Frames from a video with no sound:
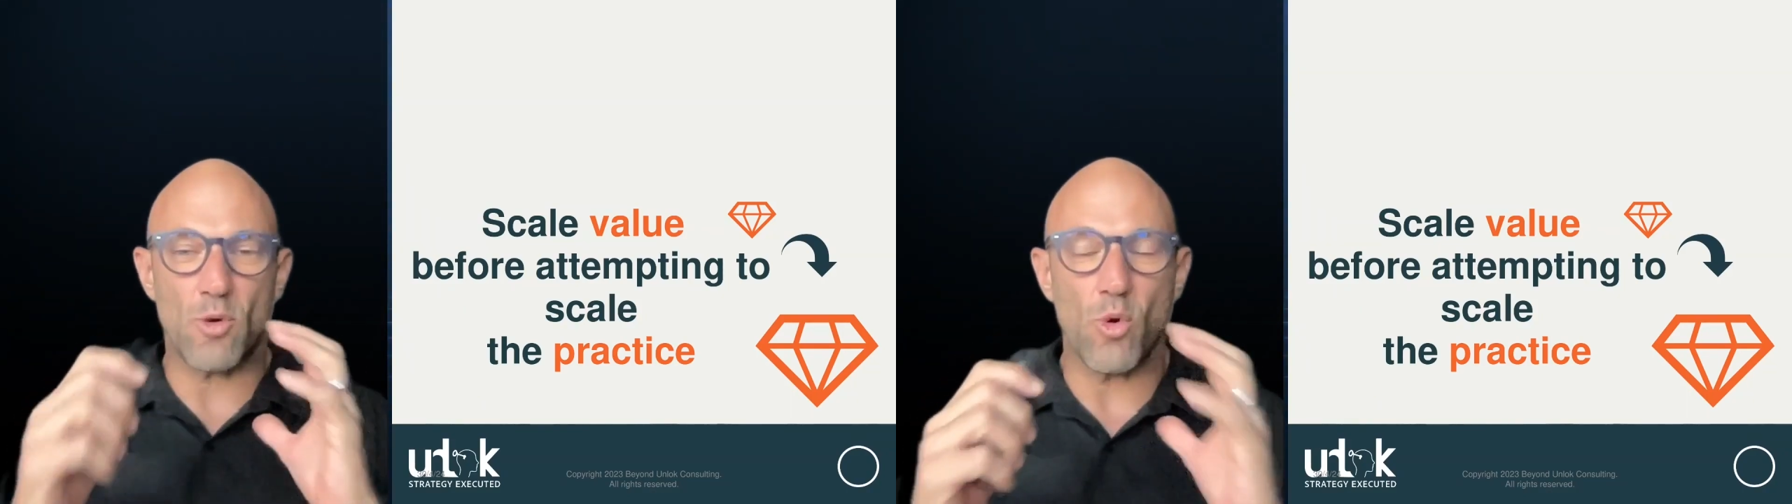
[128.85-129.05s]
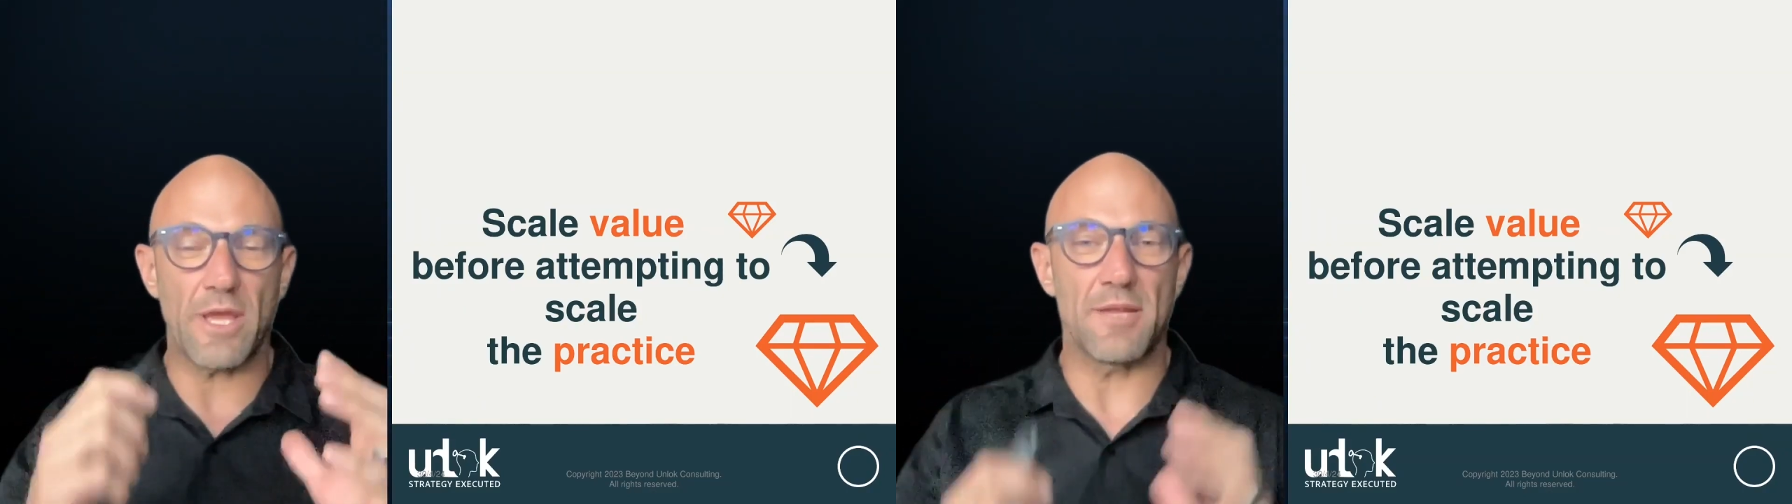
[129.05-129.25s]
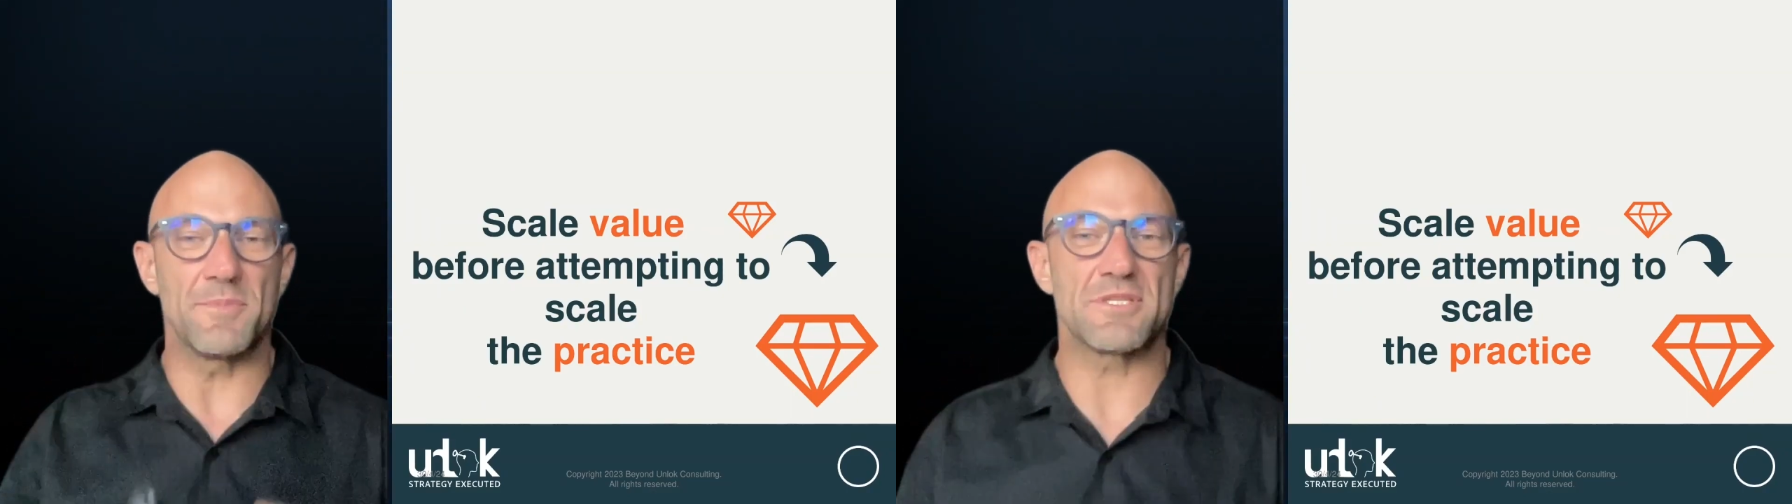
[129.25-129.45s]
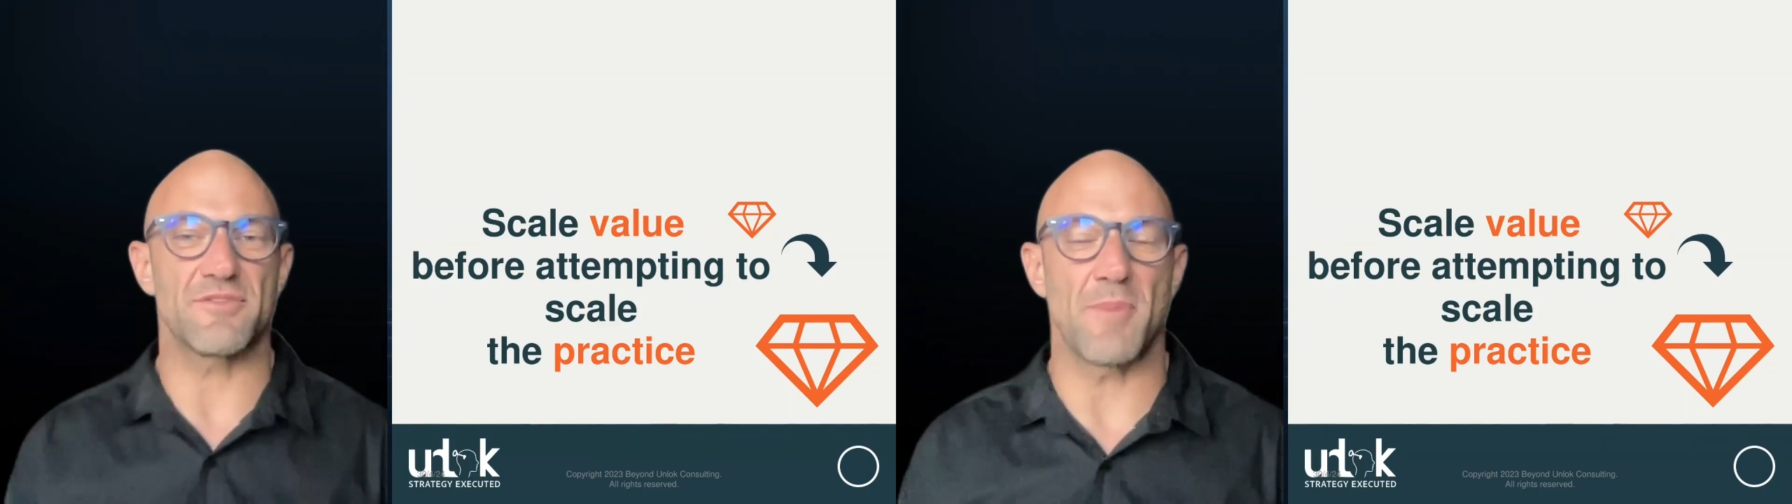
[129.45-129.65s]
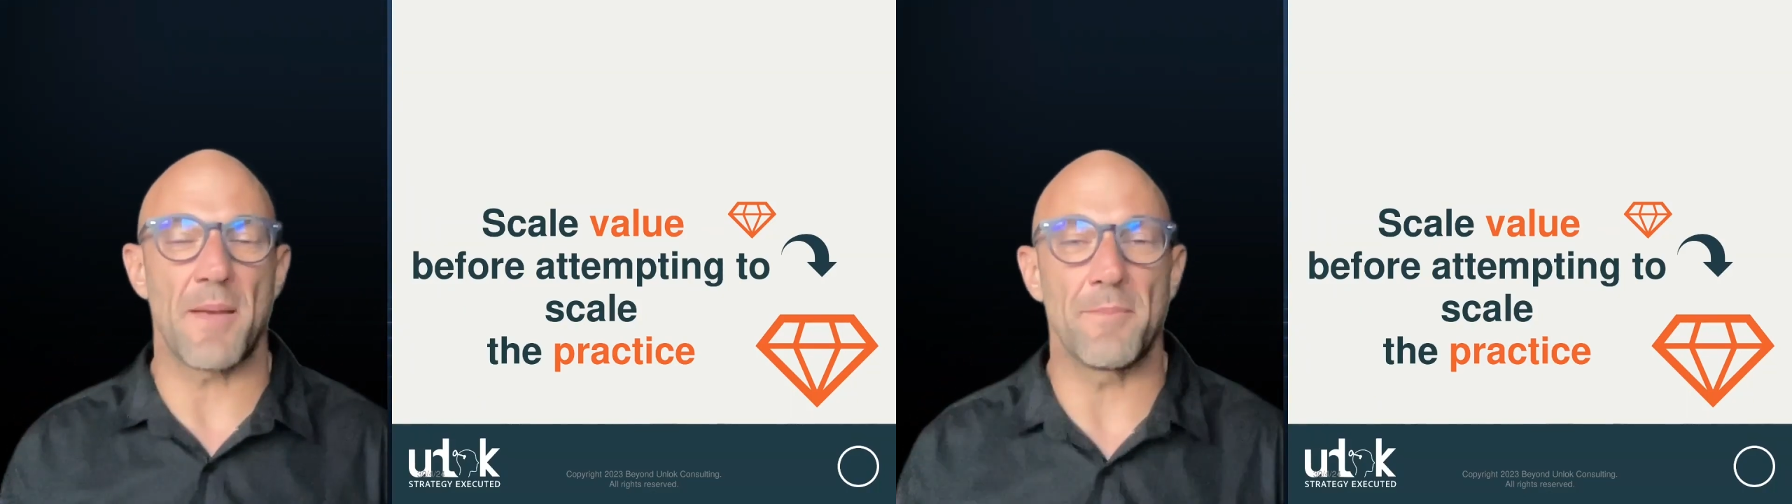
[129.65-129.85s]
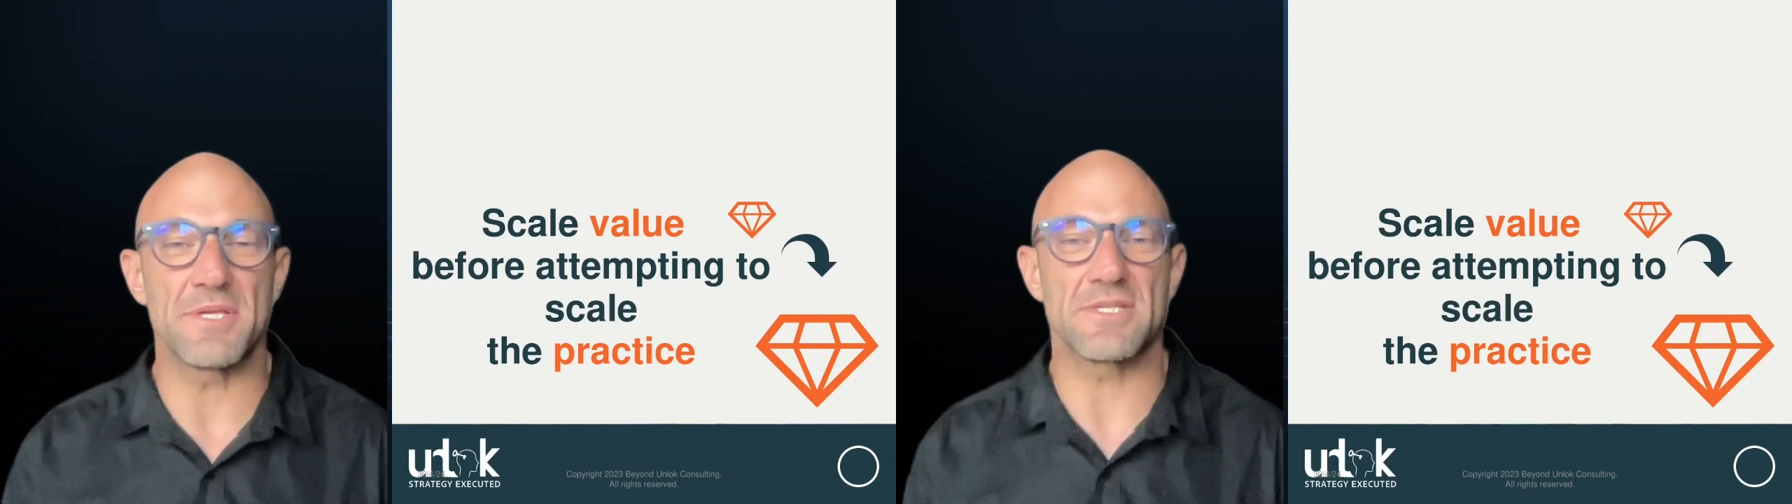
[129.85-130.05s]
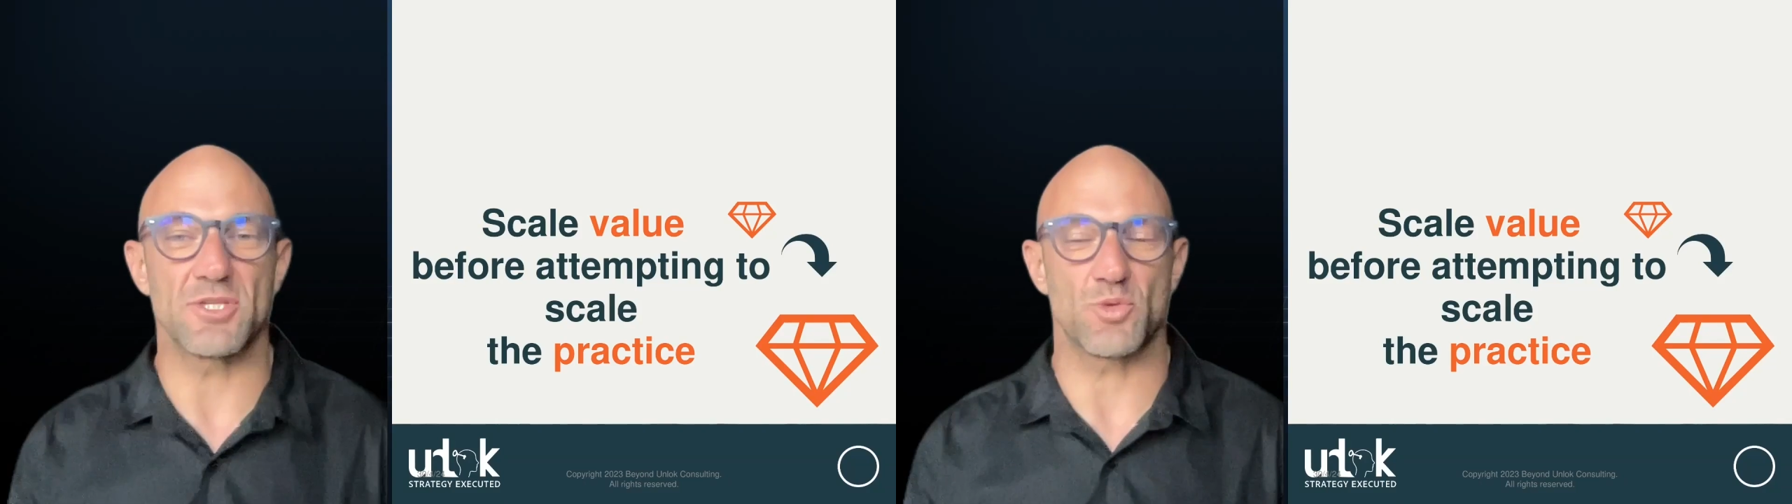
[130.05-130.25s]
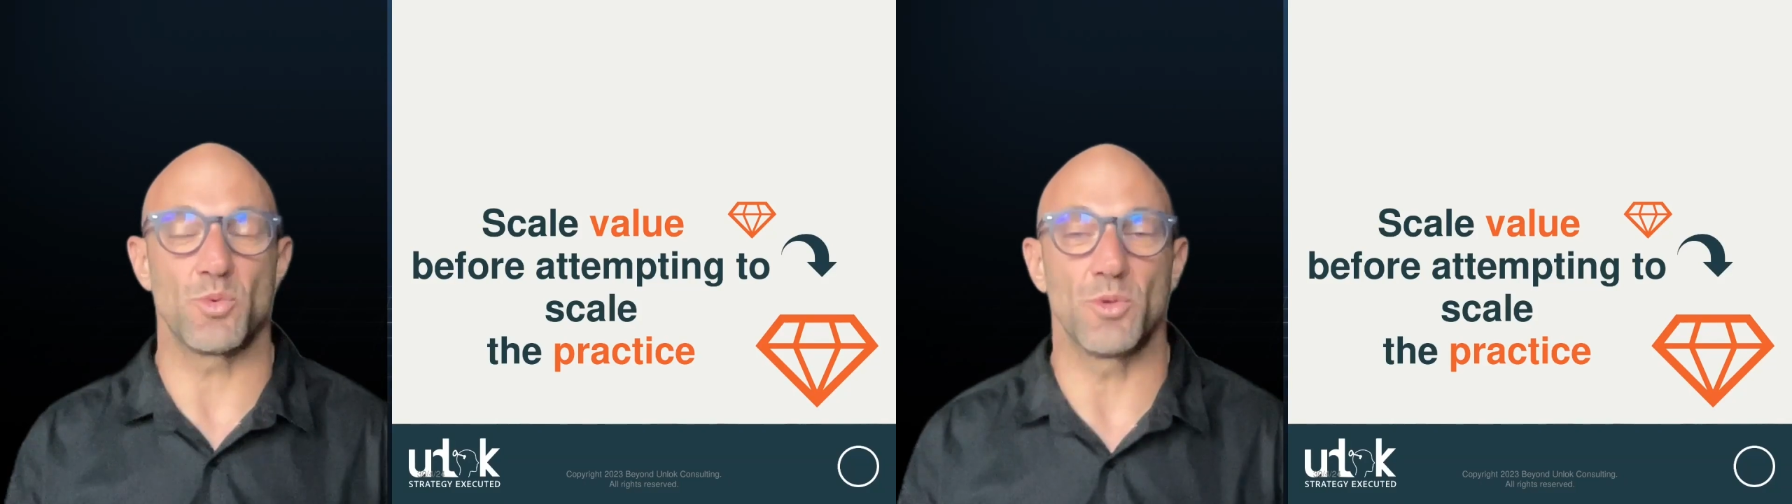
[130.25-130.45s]
core elements of my
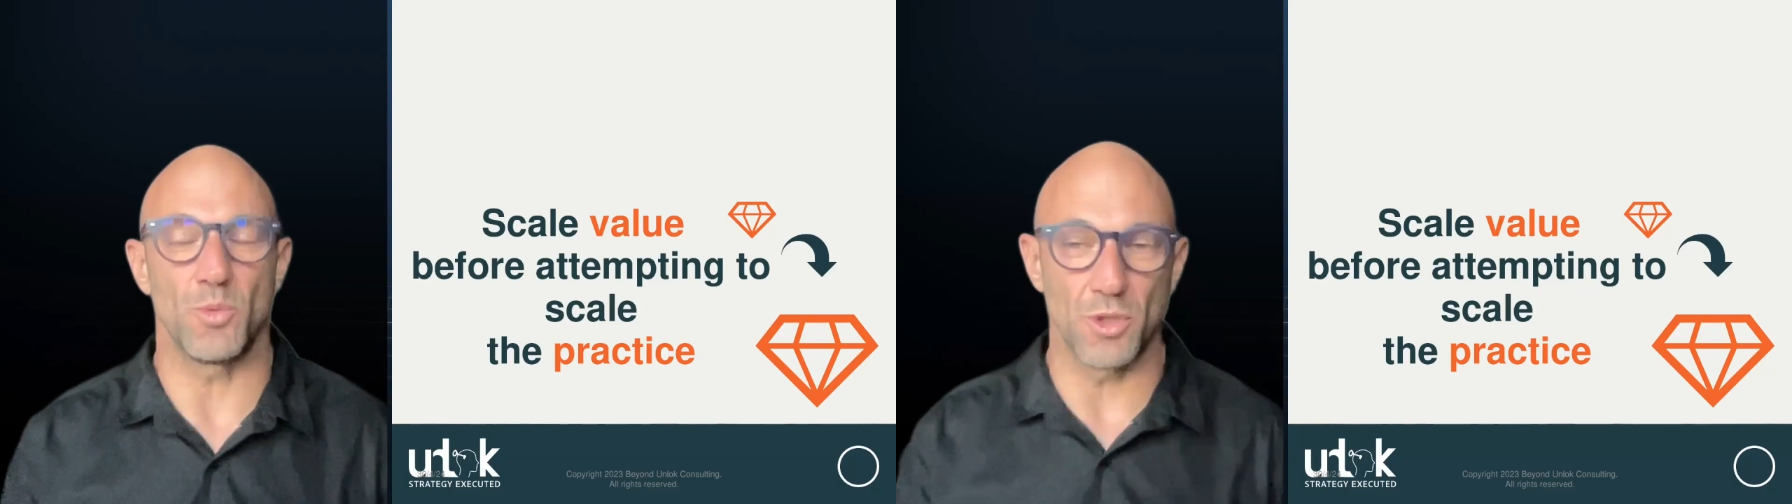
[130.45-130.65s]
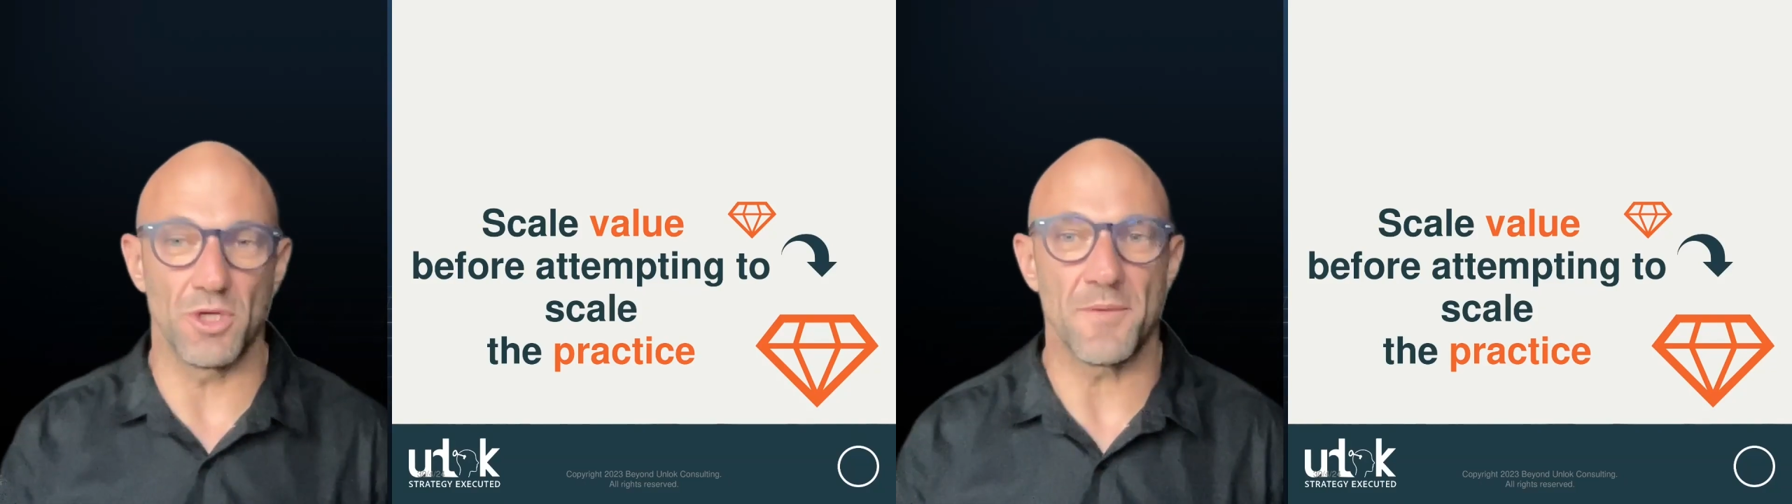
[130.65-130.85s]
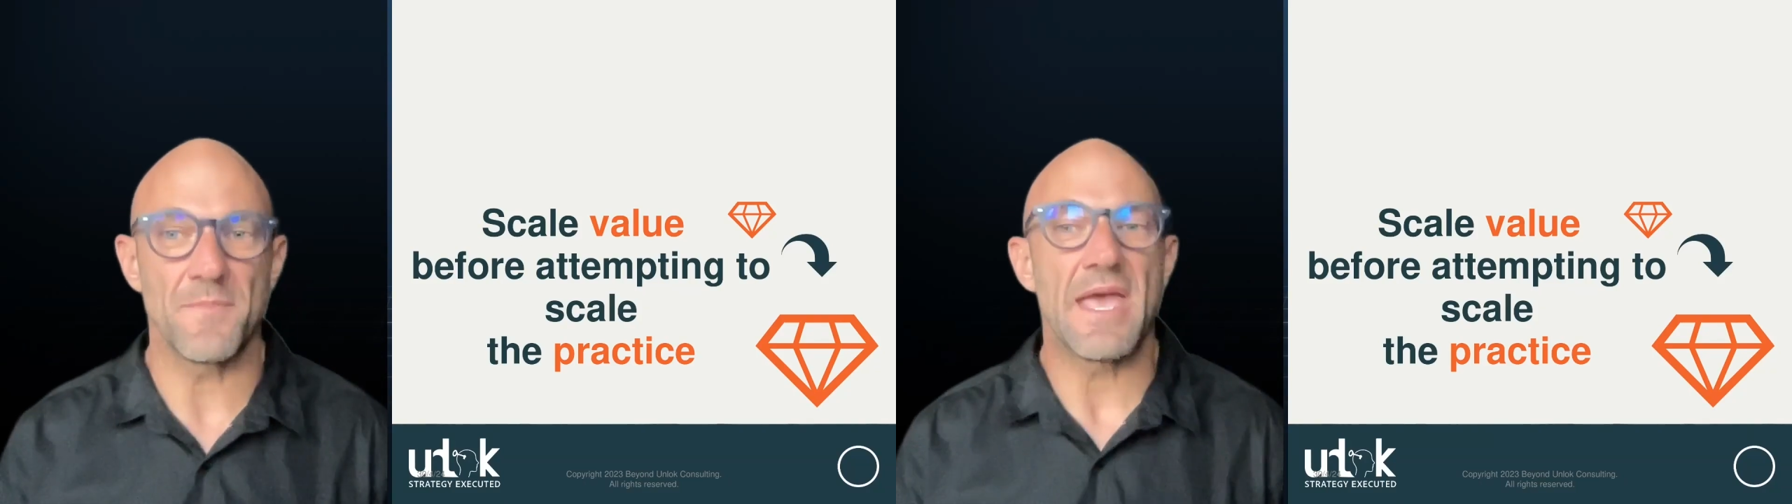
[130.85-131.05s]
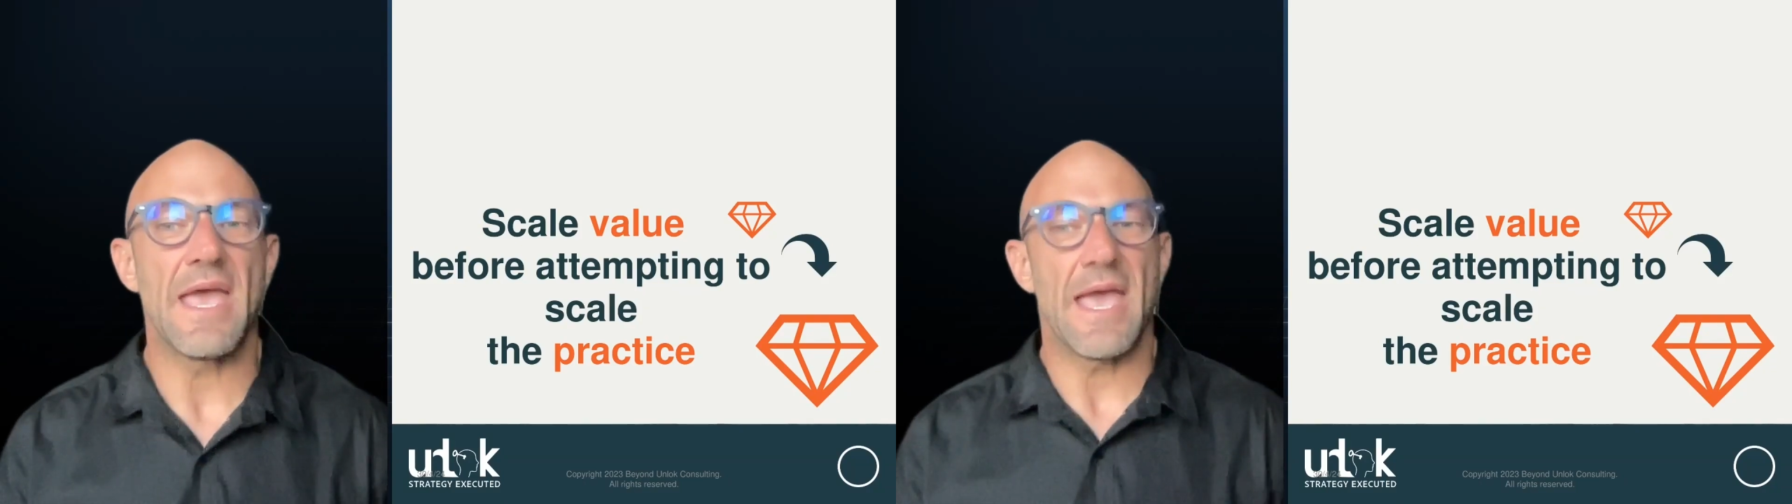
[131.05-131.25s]
business were.